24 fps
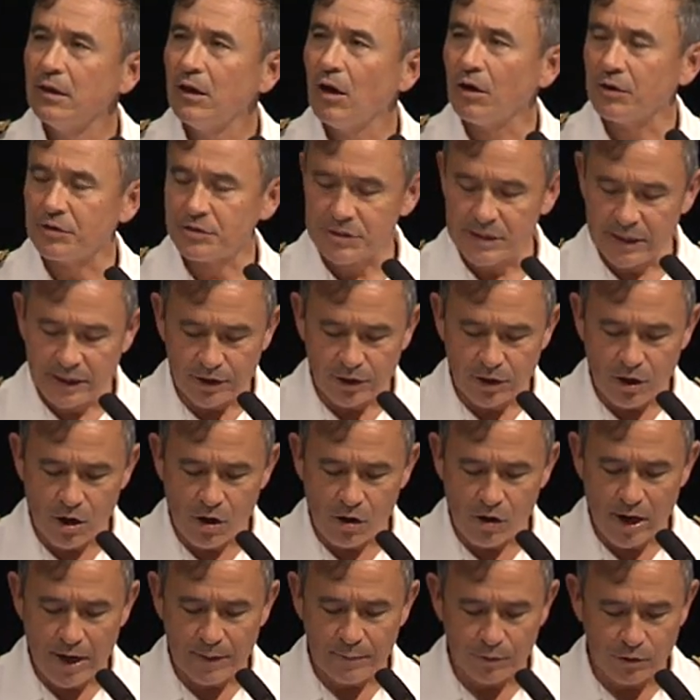Our
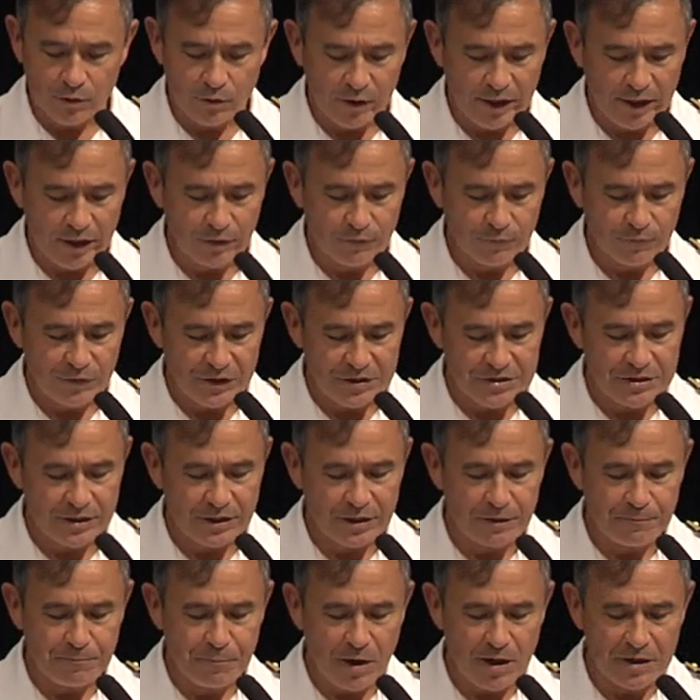CNO, Admiral Greenert,
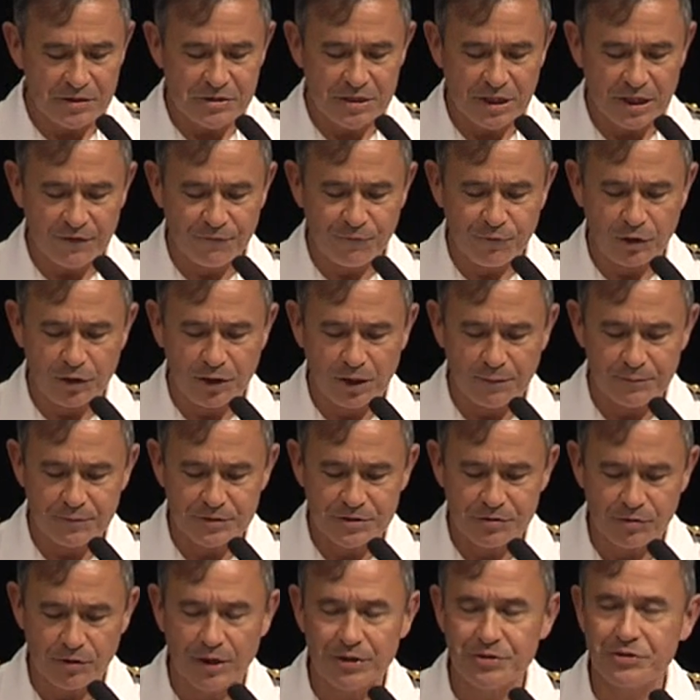visited the Ponce for a
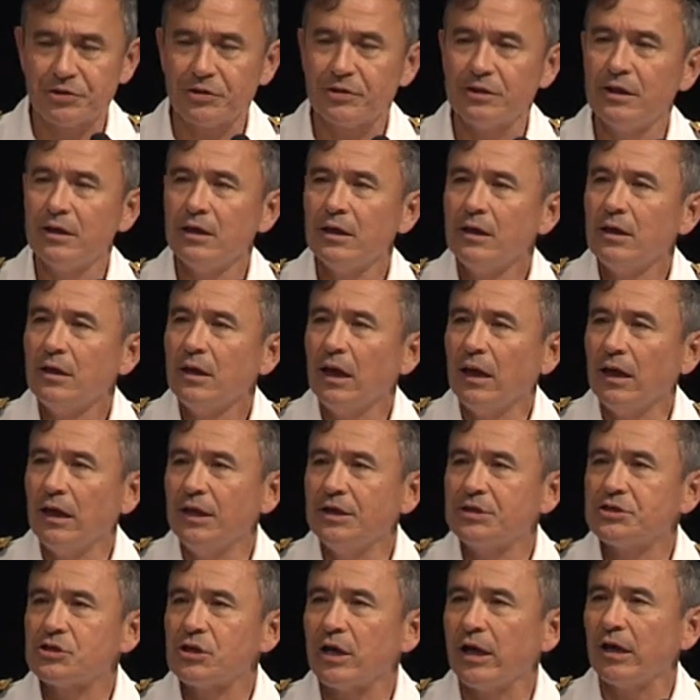demonstration, and
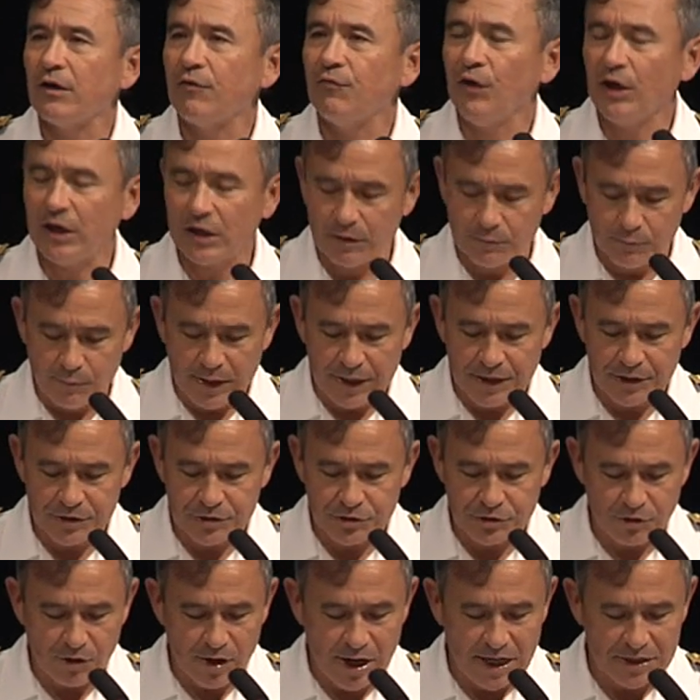he said if he could
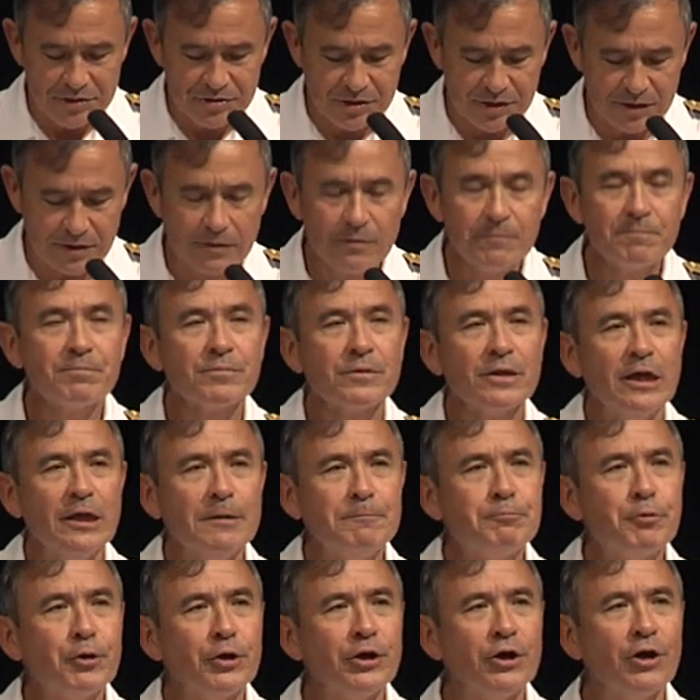miniaturize it,
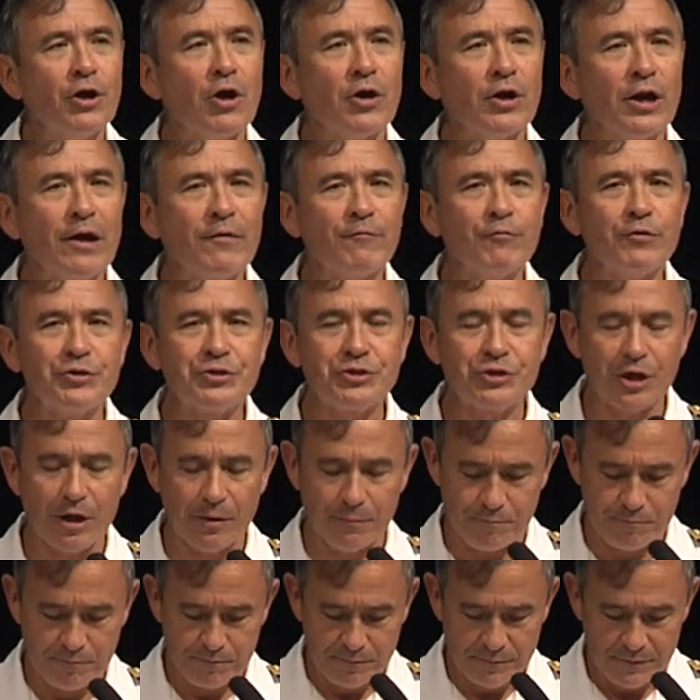he'd put it on every ship.
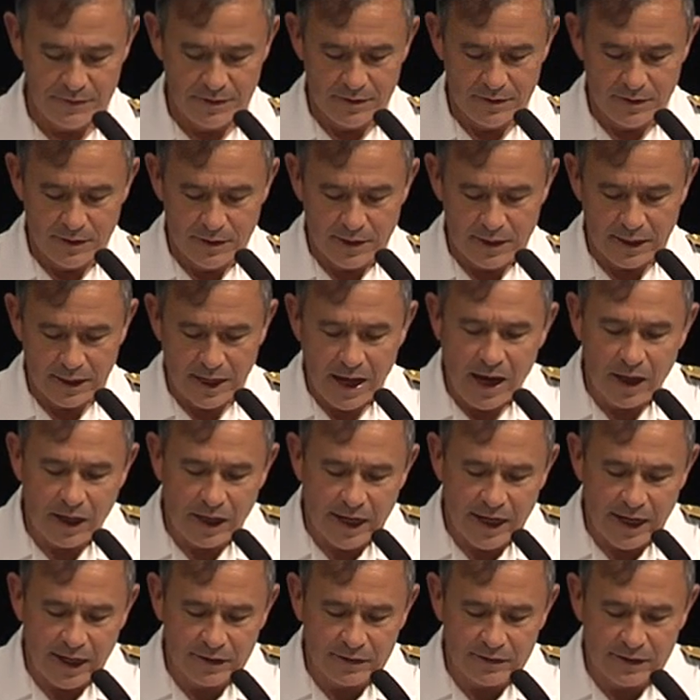And I'll
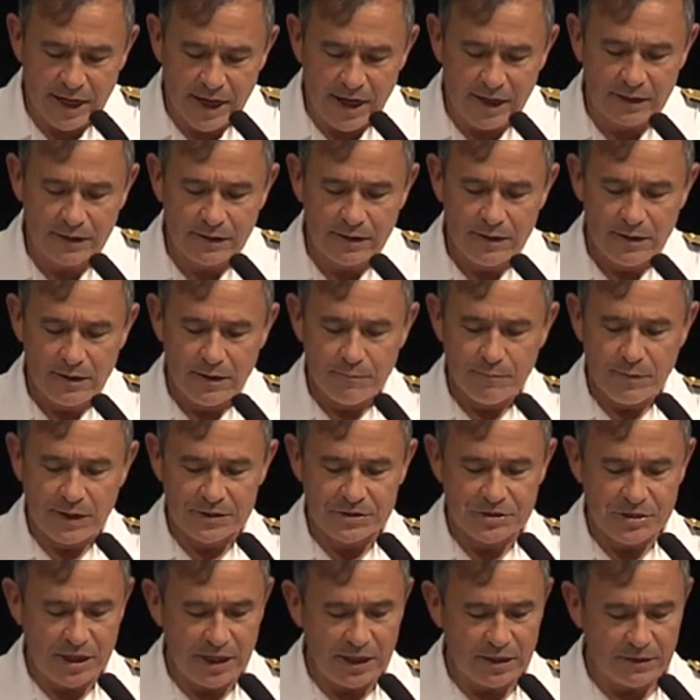add that by
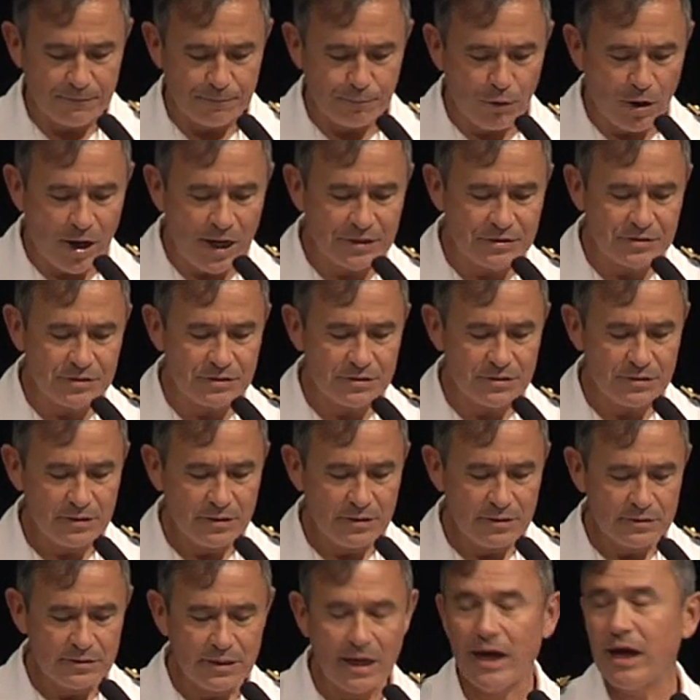saying the price
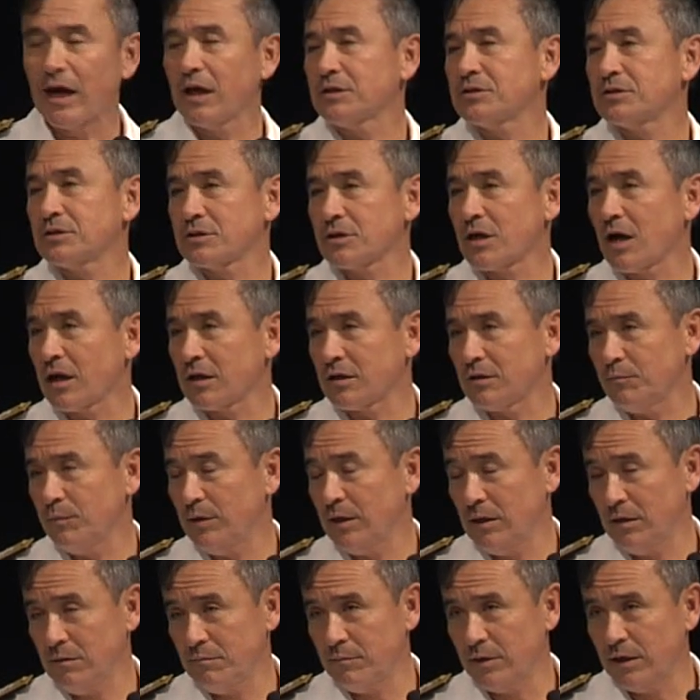tags has got to
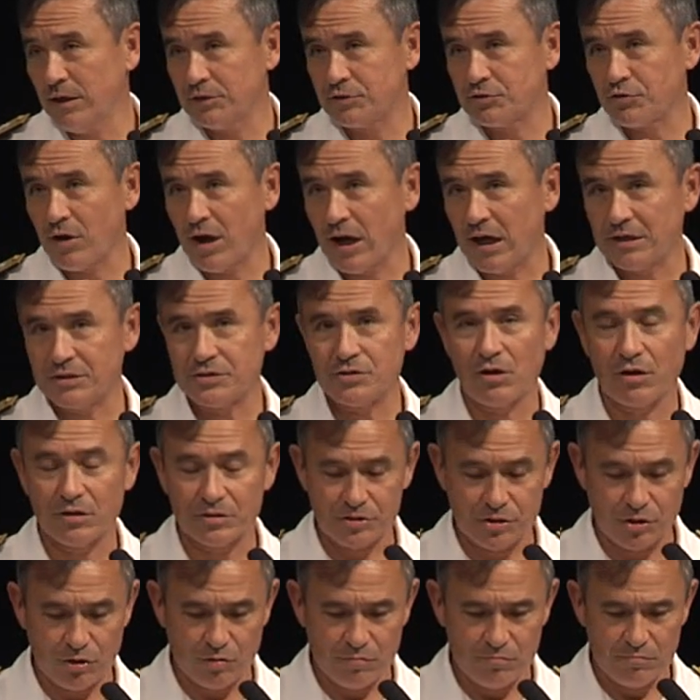be miniaturized
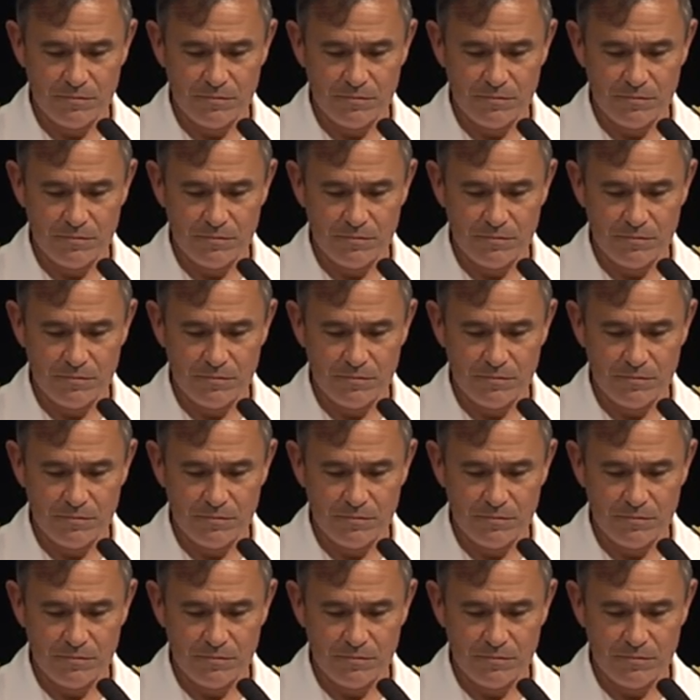also.